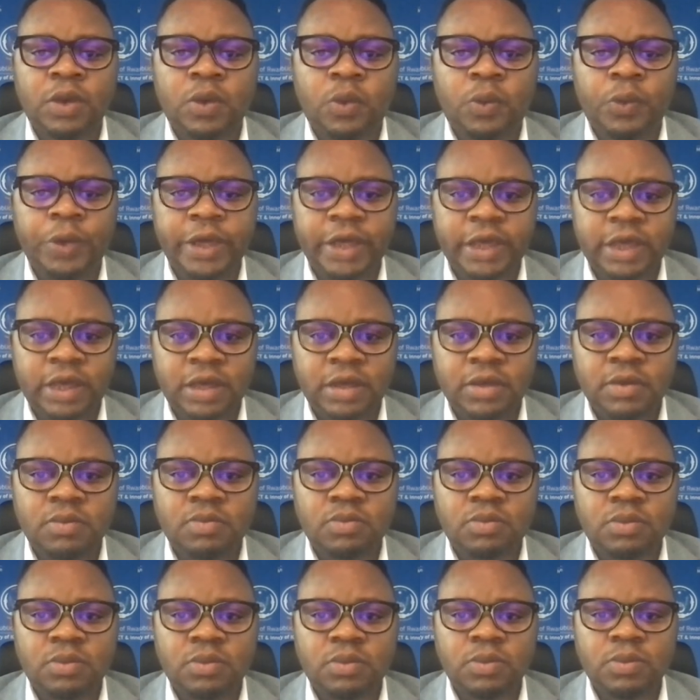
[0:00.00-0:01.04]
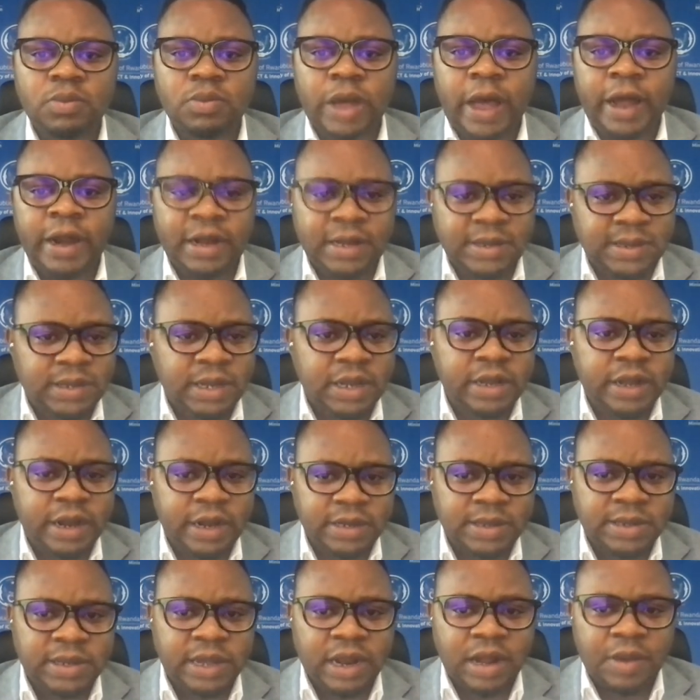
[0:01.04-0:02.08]
we understand that
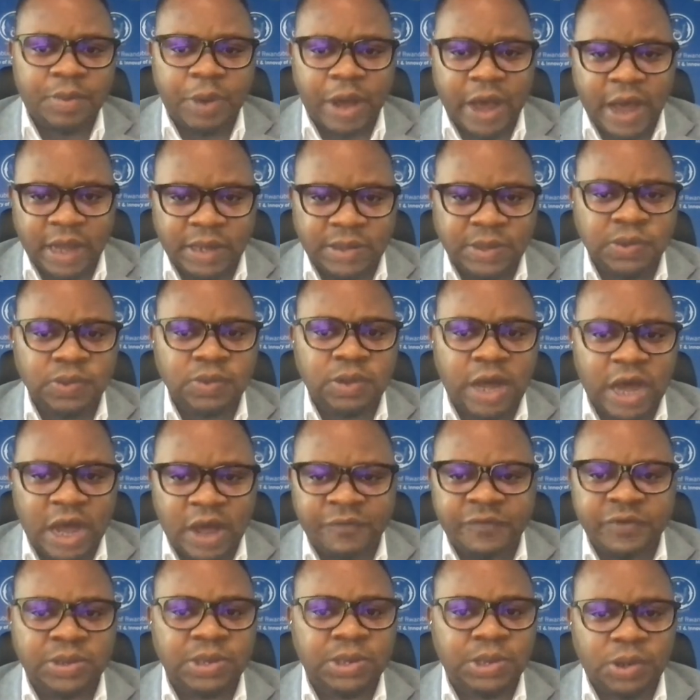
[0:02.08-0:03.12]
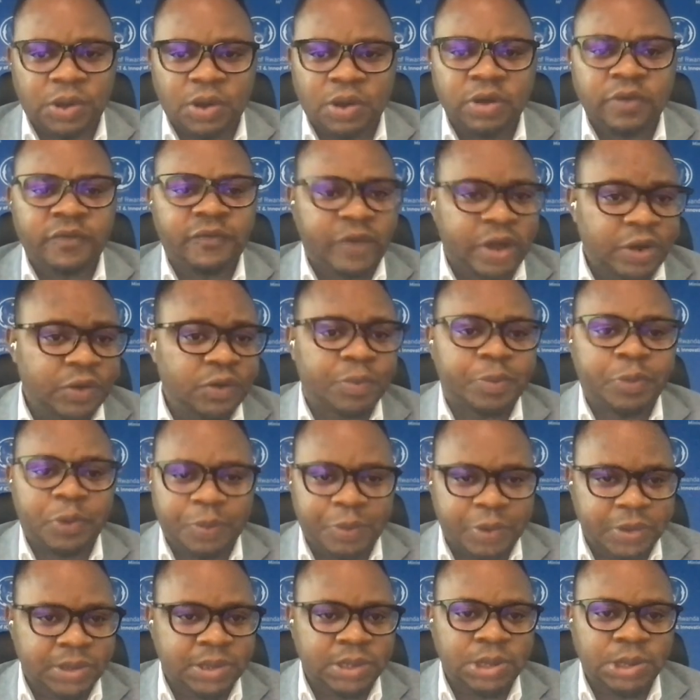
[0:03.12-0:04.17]
a startup has to have a strong value
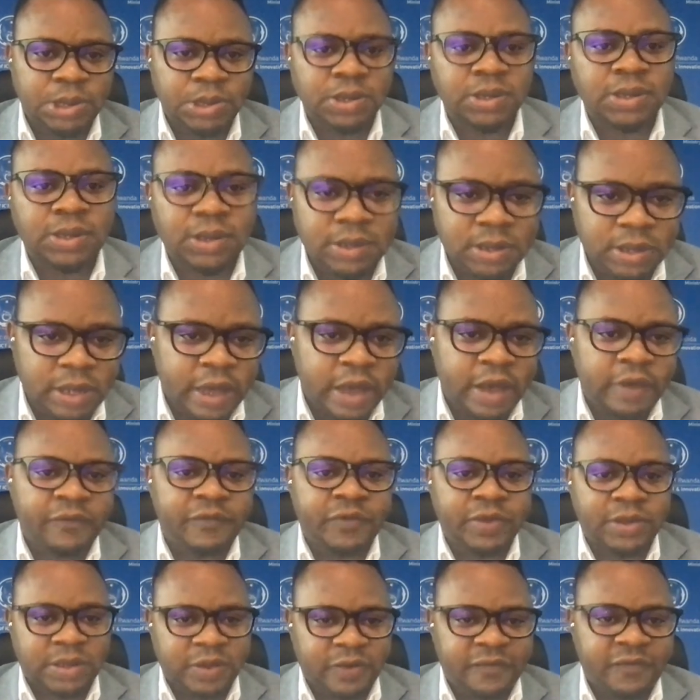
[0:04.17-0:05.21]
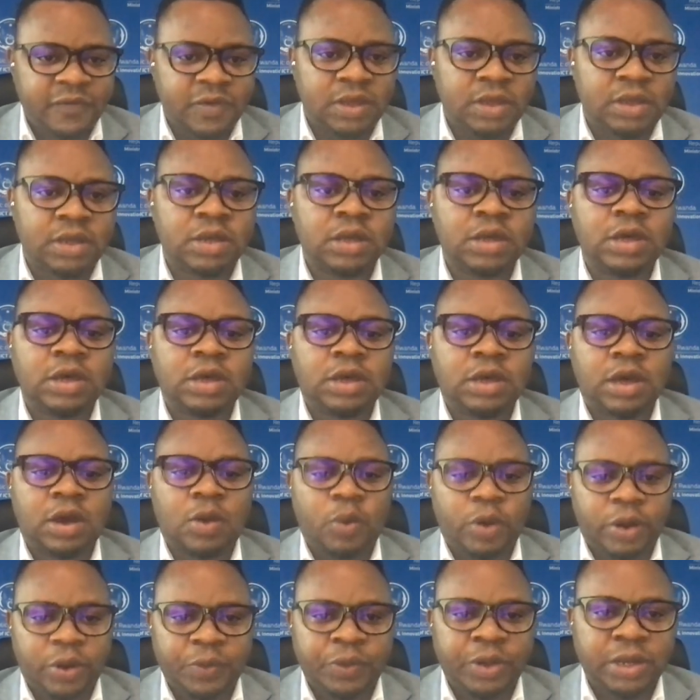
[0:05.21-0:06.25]
proposition vis-a-vis
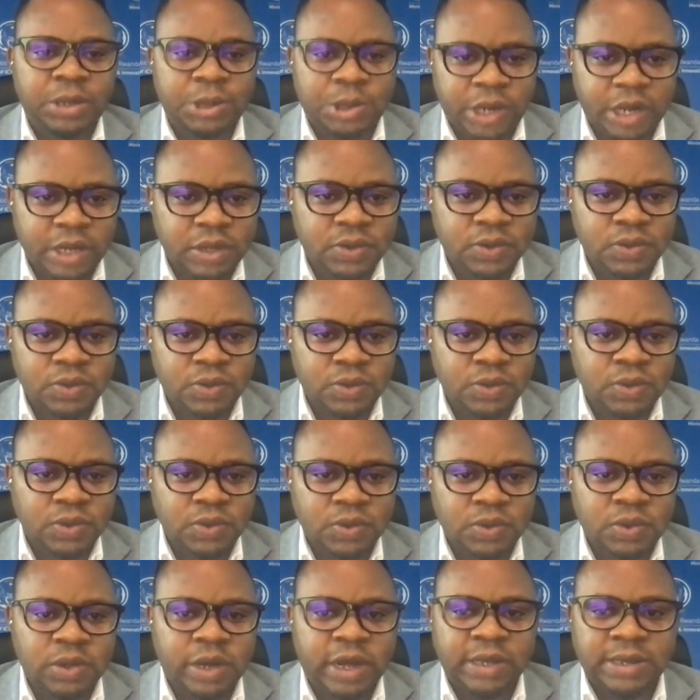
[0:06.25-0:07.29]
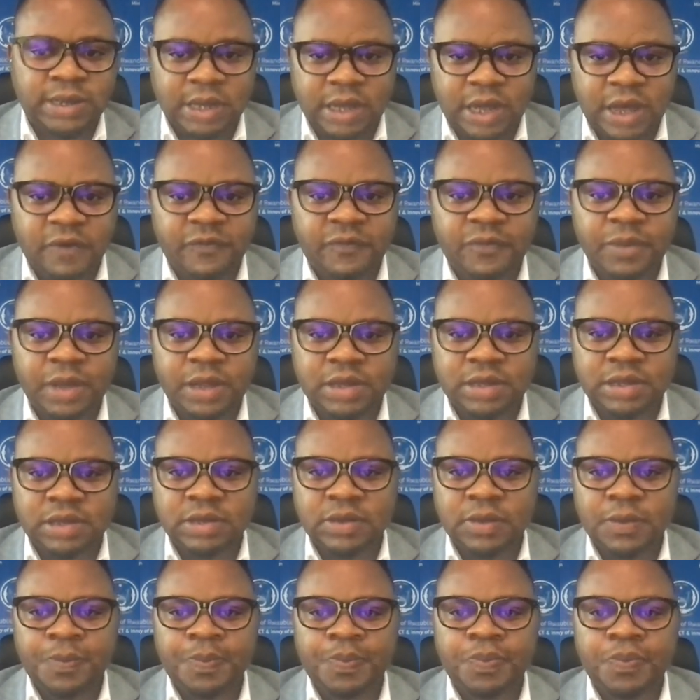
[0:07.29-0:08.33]
what we are trying to do as a
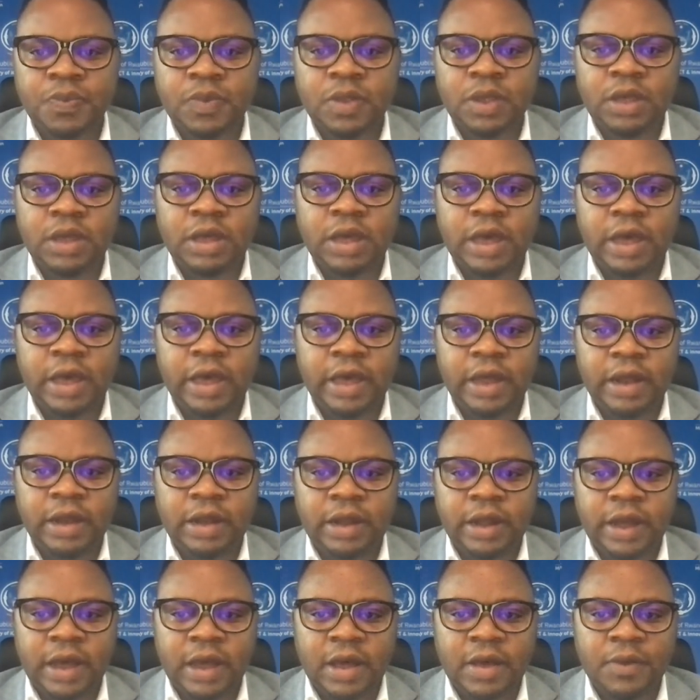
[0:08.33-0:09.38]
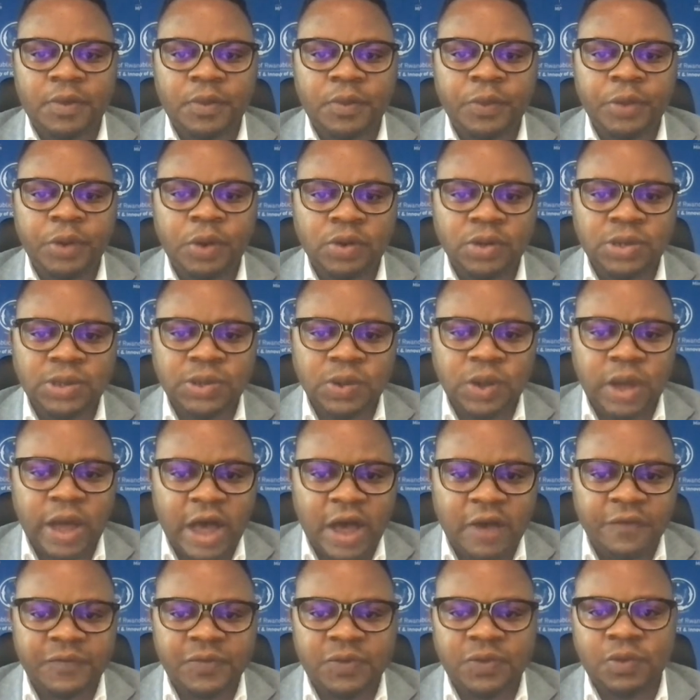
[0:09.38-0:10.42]
government. And we also
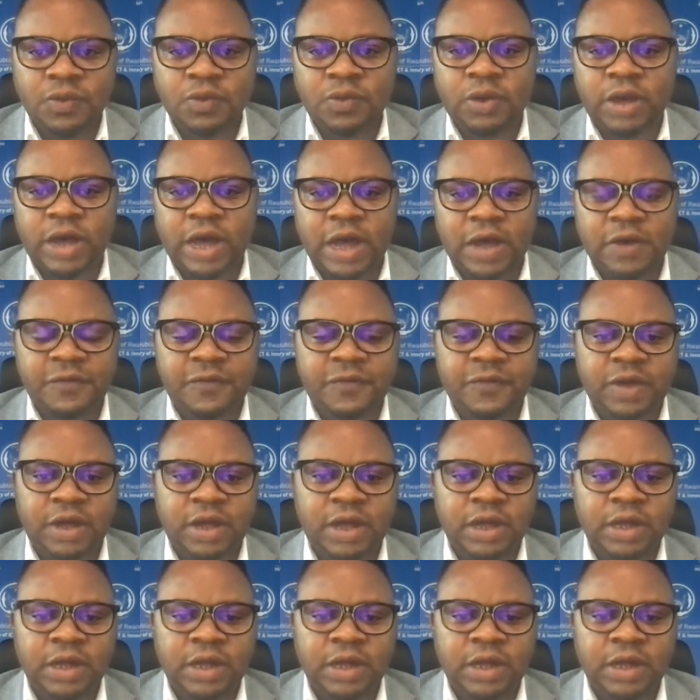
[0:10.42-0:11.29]
have to have